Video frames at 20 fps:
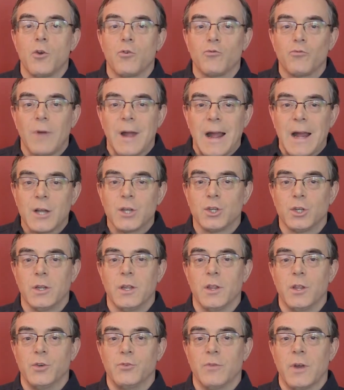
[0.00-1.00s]
gradually
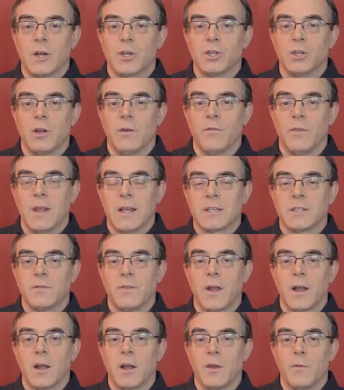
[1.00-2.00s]
in the direction of less of
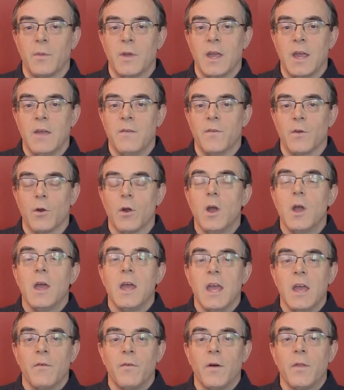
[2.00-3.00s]
that kind of behavior.
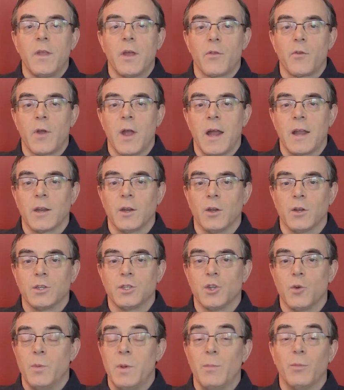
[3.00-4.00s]
If, on the other hand, it looks
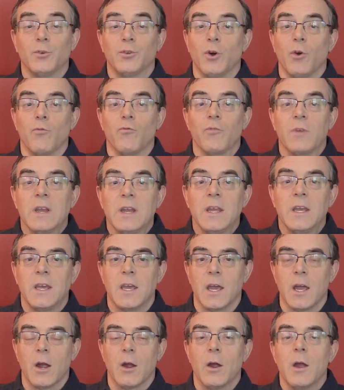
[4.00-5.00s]
as though people don't really
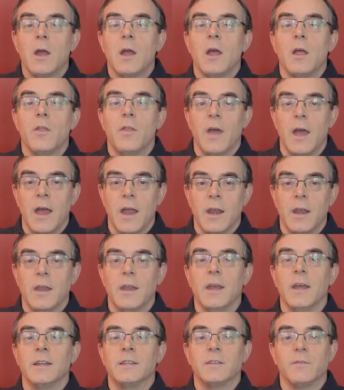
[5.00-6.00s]
care, then
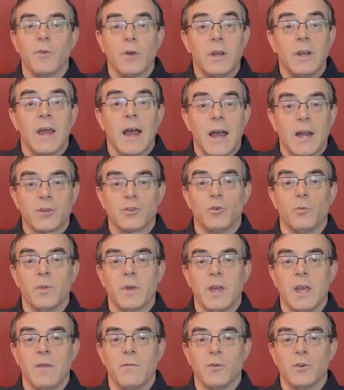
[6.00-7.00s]
it's a very natural
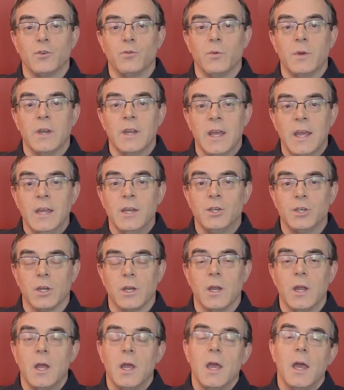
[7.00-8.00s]
behavior to engage
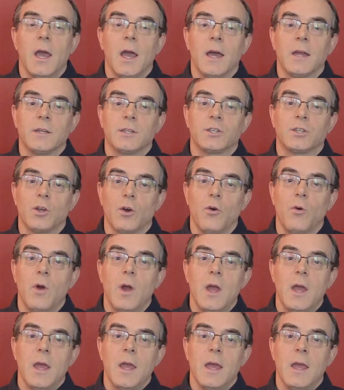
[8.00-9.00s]
in. And
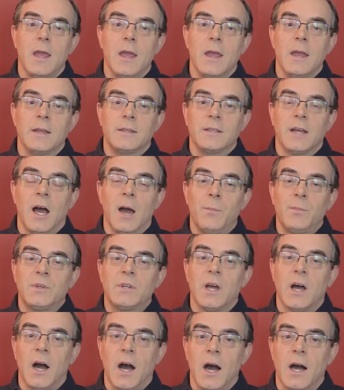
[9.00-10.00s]
so it's up
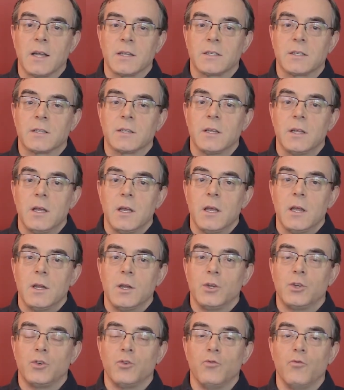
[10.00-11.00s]
to us
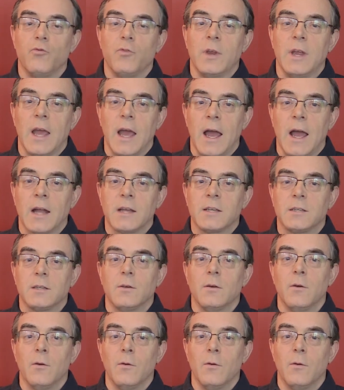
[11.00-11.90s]
to react